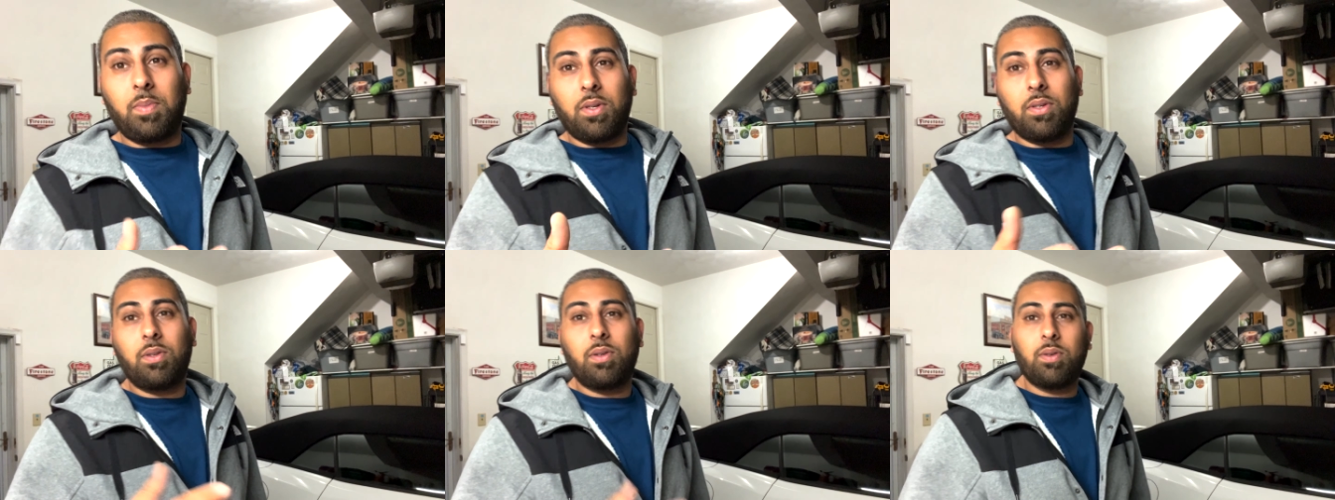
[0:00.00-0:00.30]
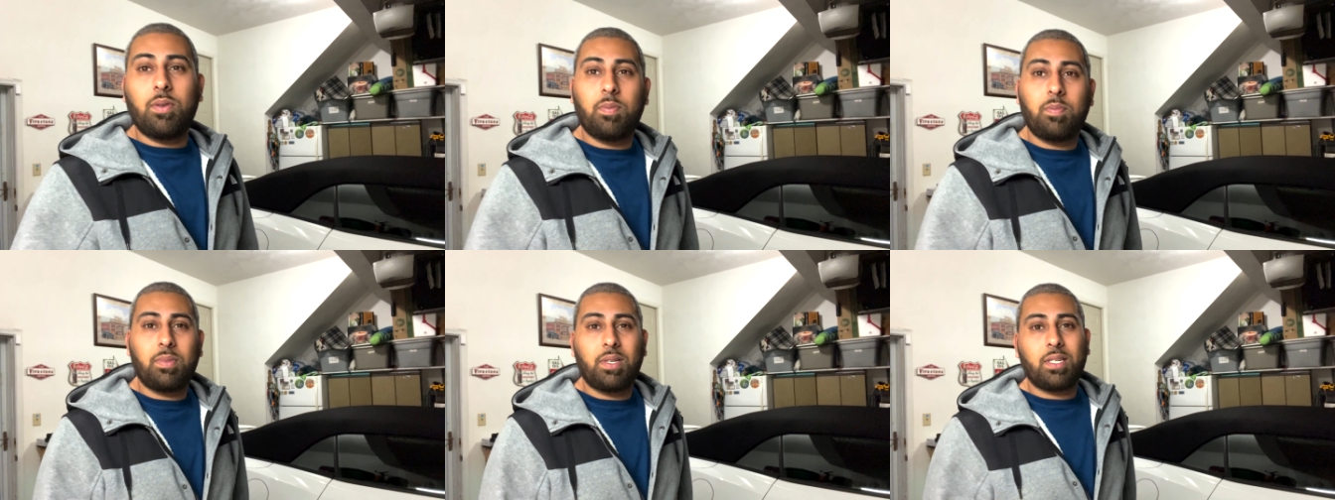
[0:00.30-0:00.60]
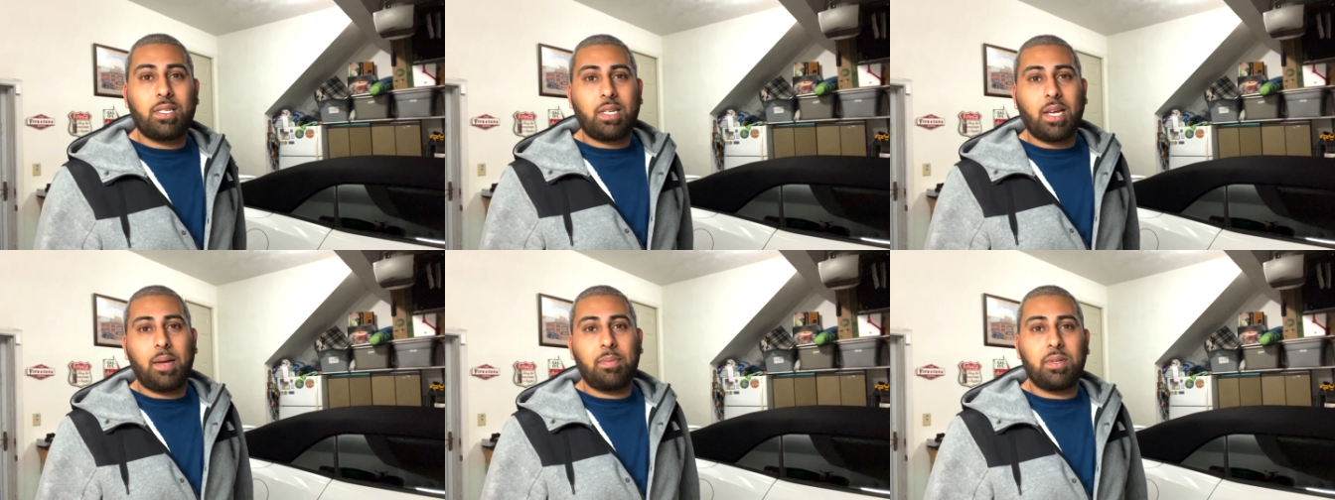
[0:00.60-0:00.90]
YouTube,
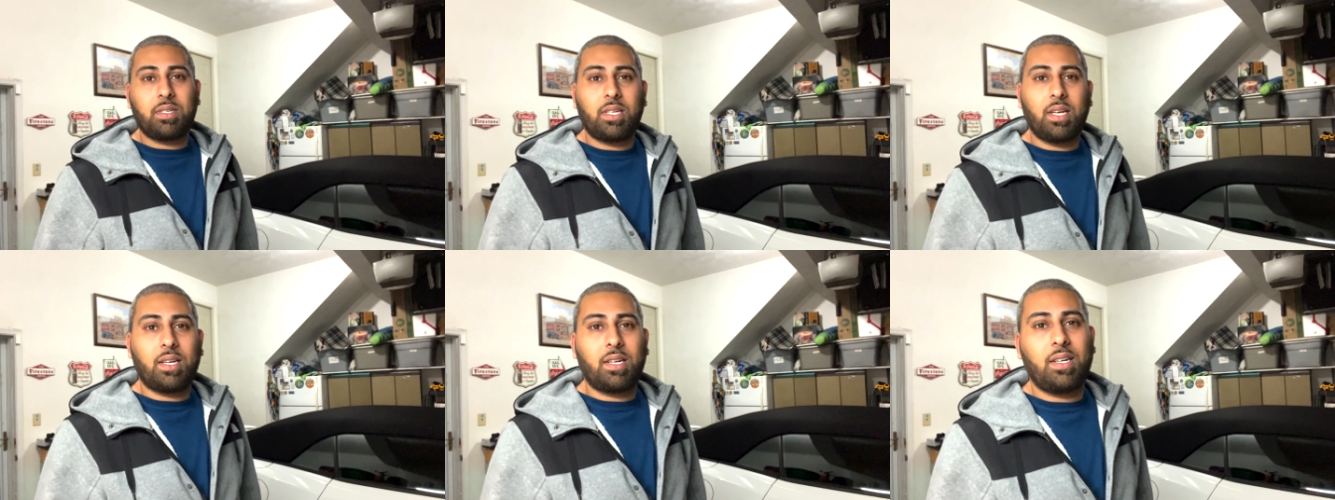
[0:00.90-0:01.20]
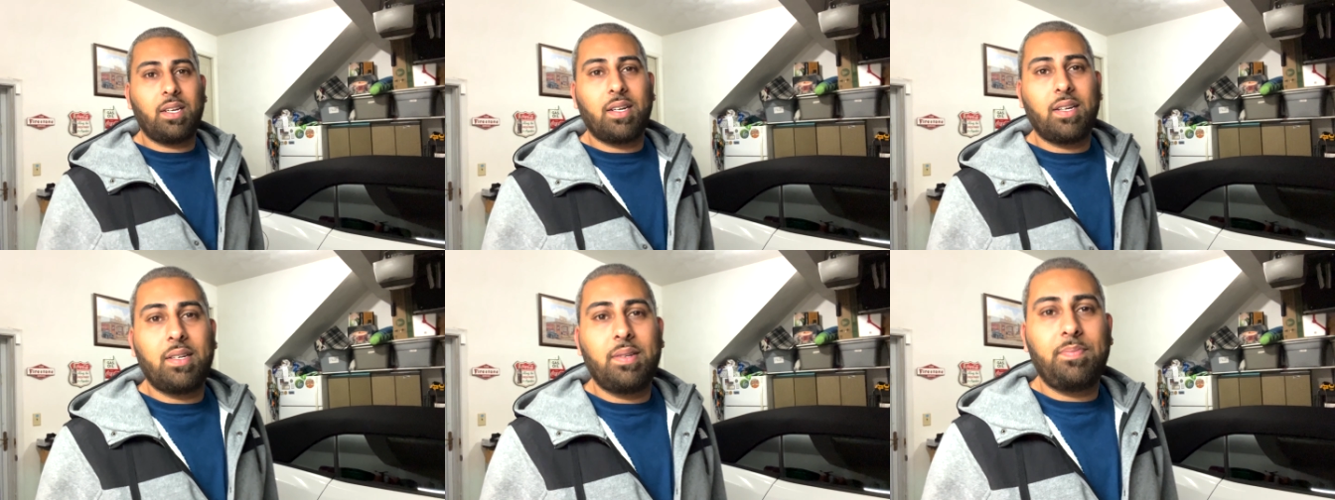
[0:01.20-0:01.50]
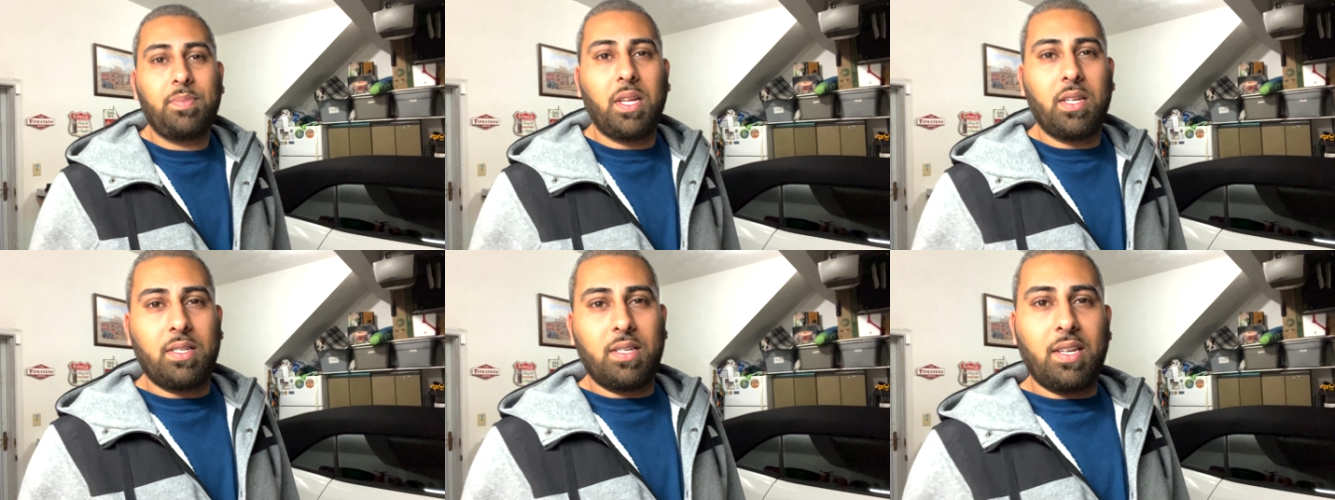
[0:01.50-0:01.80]
it's Tab the Tech here,
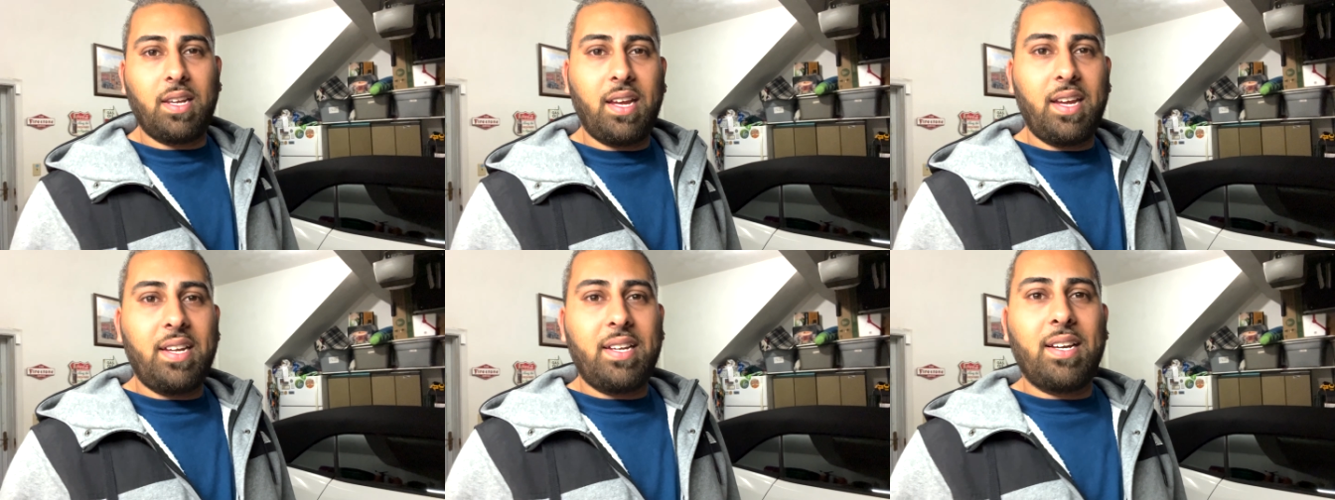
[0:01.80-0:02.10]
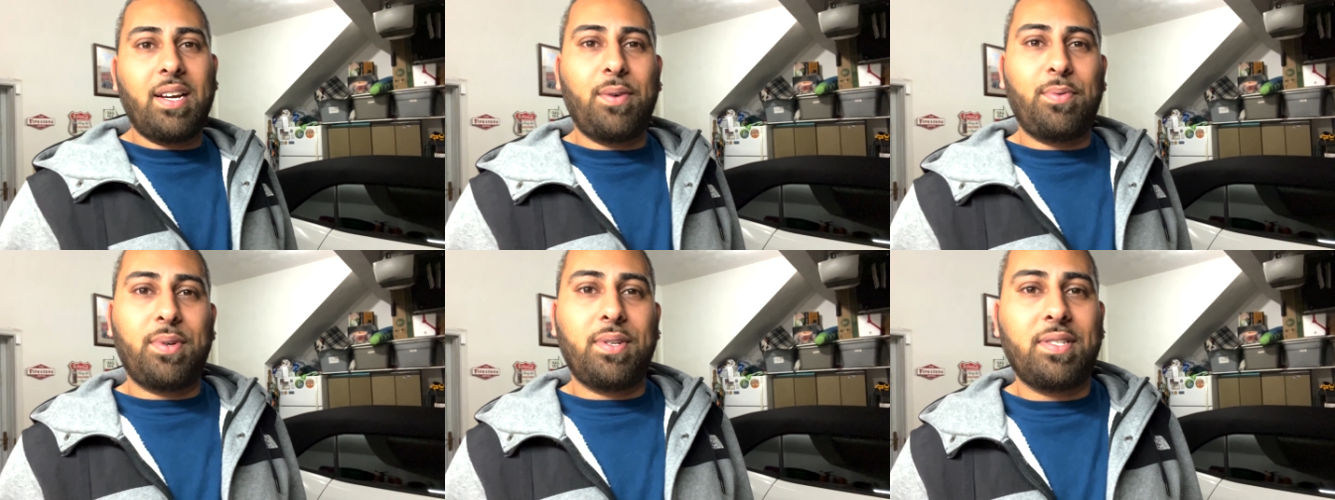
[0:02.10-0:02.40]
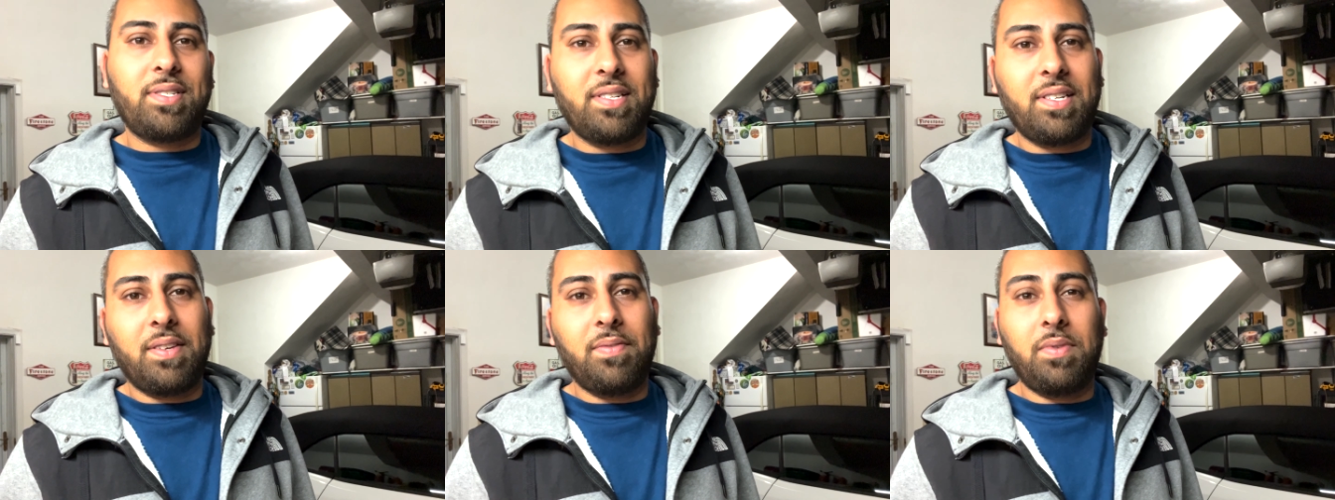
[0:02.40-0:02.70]
and today I
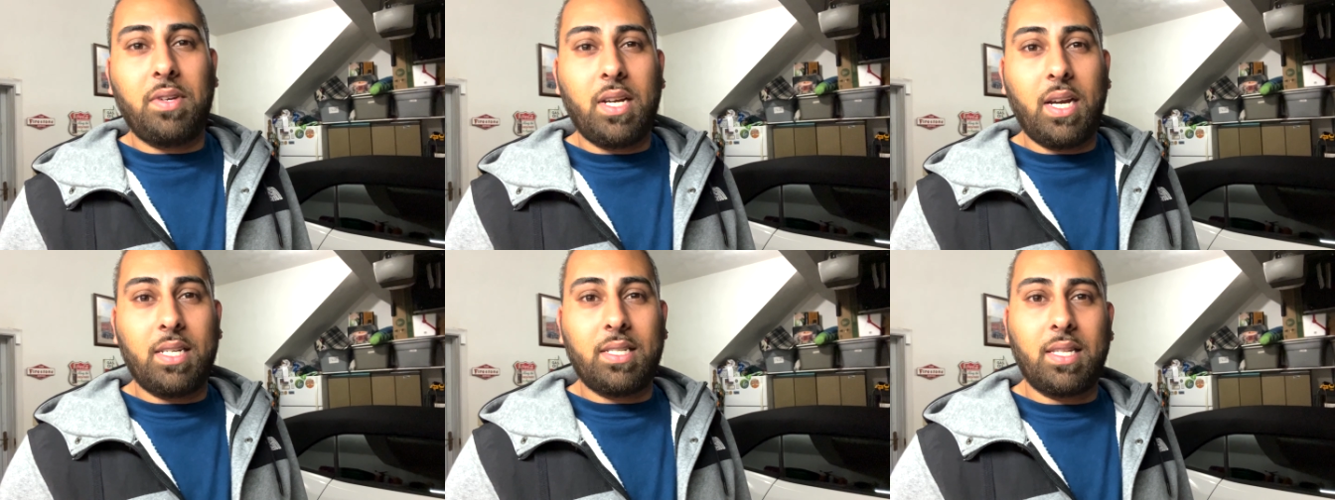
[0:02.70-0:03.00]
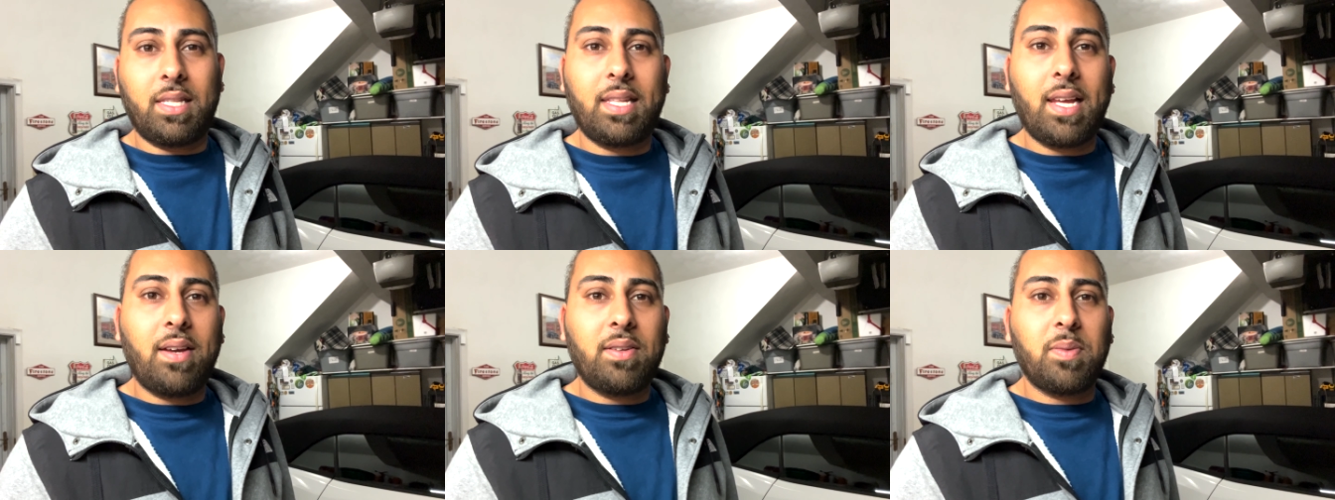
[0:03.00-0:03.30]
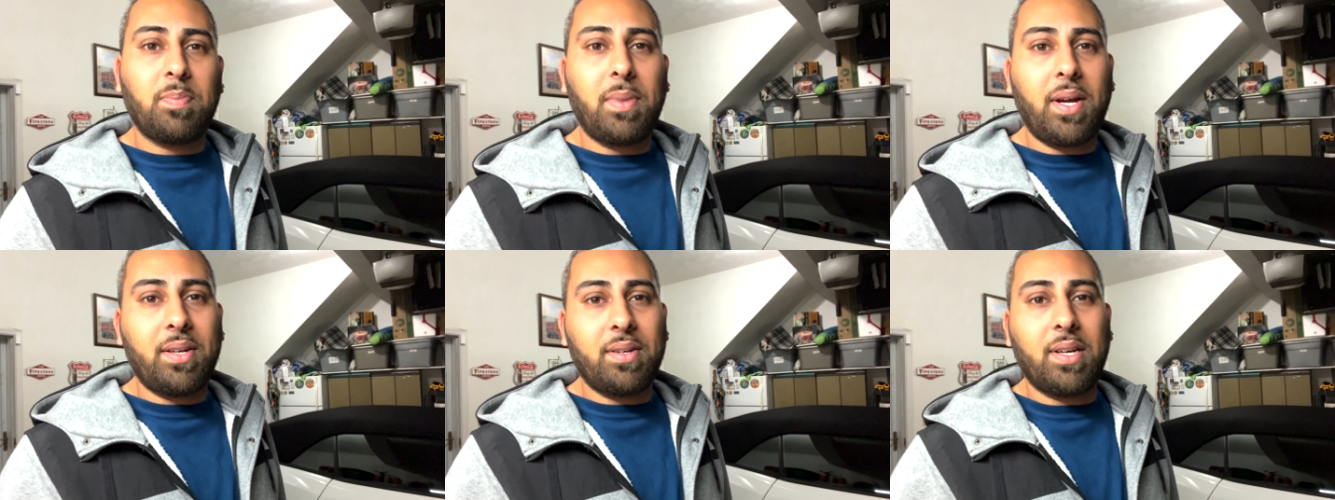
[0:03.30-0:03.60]
wanted to give you guys a
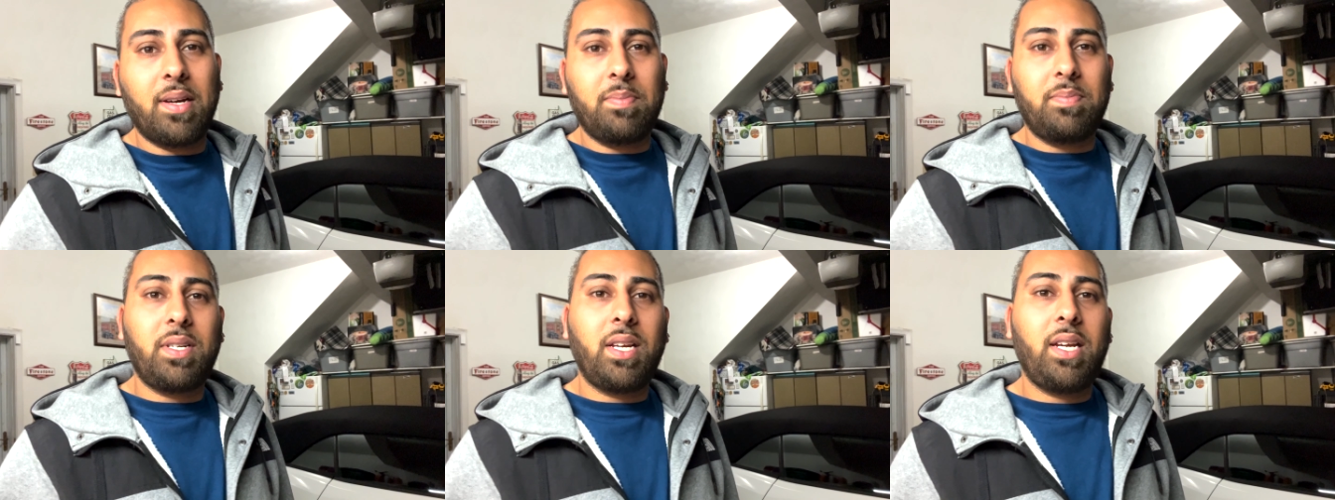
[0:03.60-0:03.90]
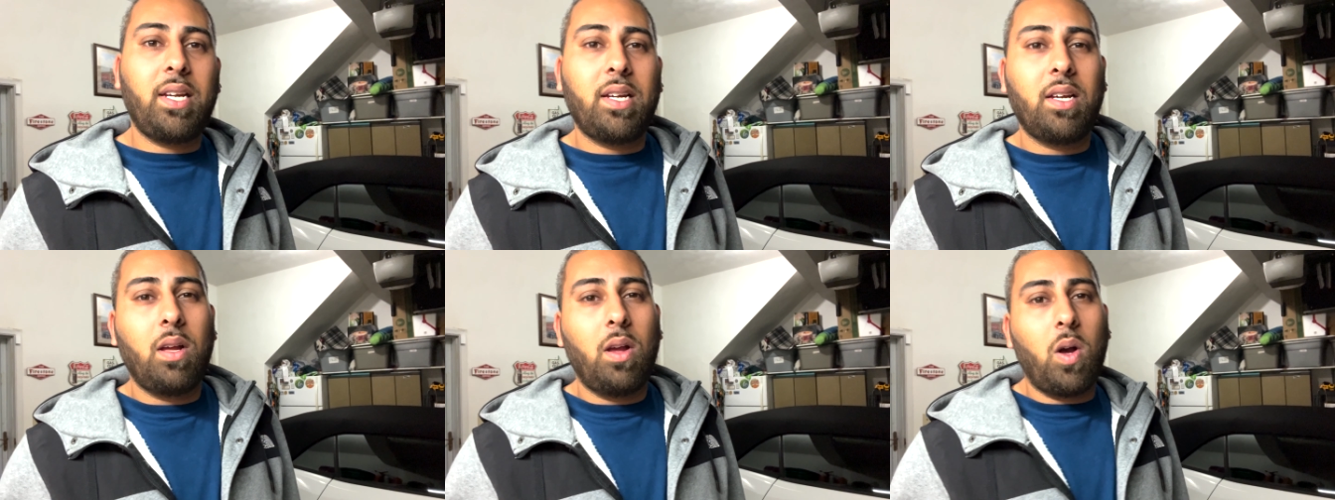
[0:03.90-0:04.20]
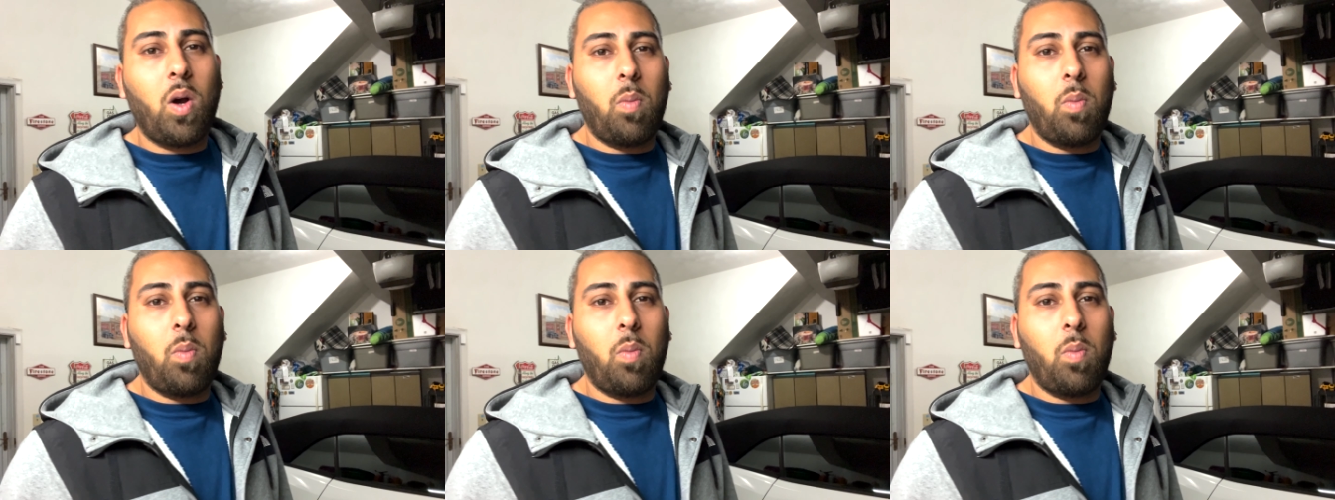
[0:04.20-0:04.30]
1,000-mile update